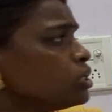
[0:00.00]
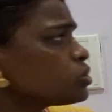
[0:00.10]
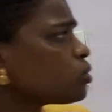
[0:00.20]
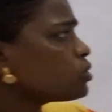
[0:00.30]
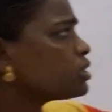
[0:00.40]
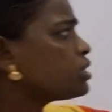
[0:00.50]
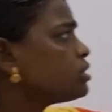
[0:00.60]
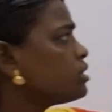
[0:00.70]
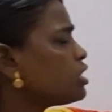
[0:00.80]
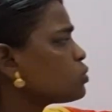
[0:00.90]
So
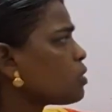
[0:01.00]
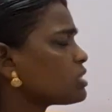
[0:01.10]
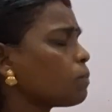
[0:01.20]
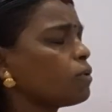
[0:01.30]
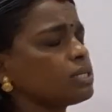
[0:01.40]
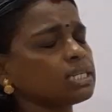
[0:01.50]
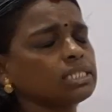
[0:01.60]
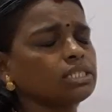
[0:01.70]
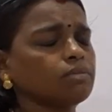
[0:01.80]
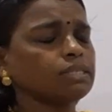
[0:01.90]
this was a political
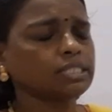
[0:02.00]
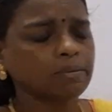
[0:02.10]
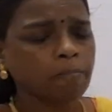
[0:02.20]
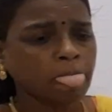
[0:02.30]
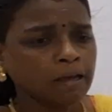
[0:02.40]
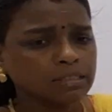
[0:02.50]
situation.